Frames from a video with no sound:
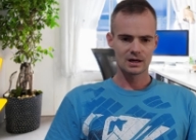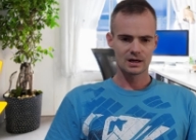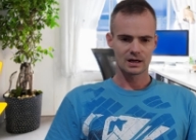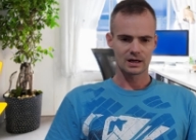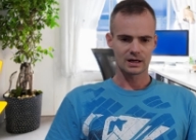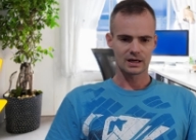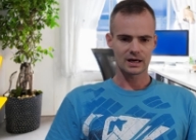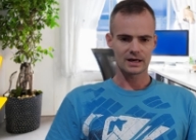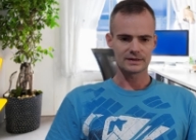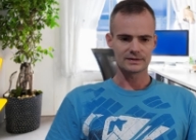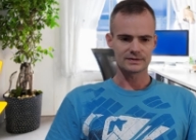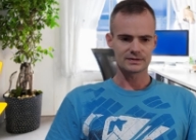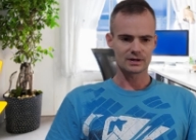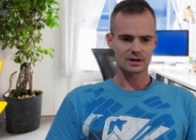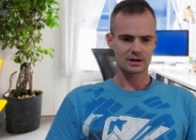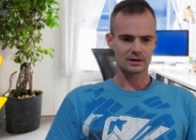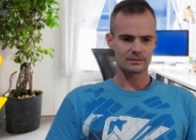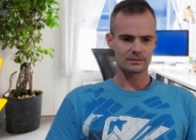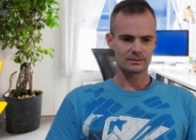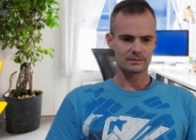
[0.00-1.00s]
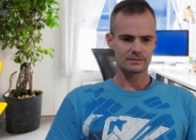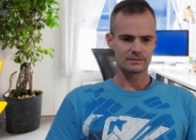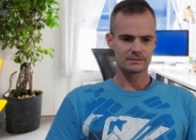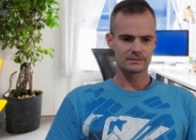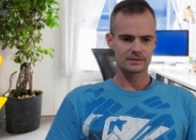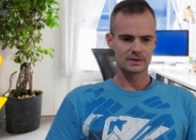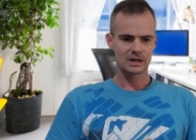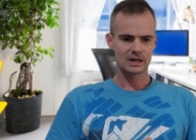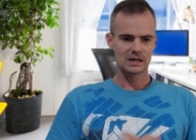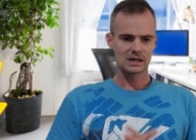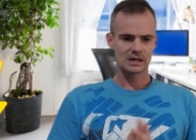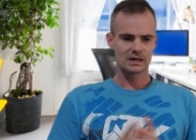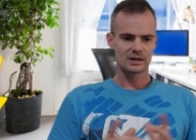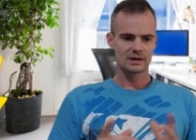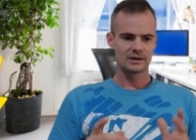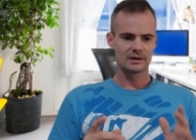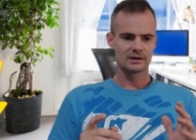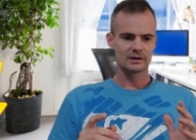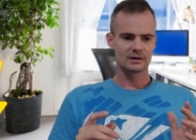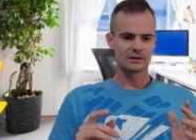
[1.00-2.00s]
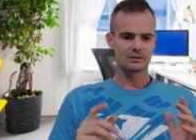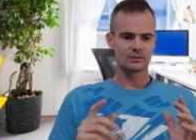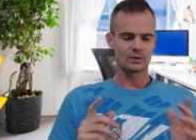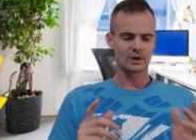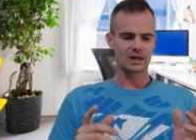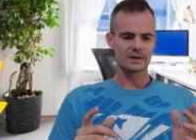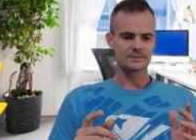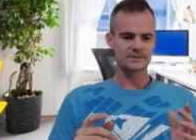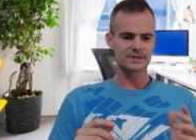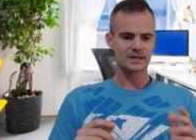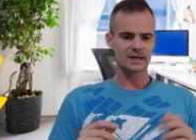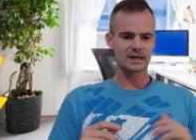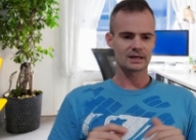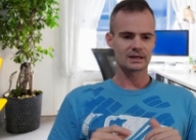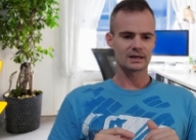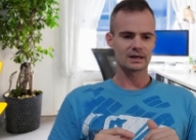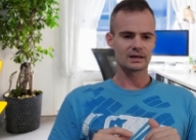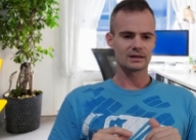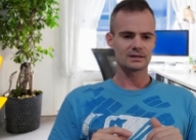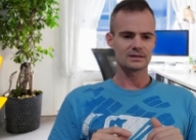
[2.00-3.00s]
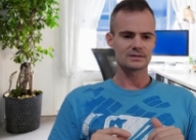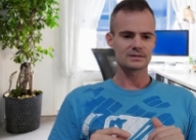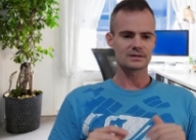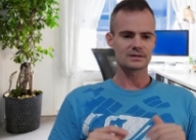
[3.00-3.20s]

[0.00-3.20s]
okay so what I'm saying here is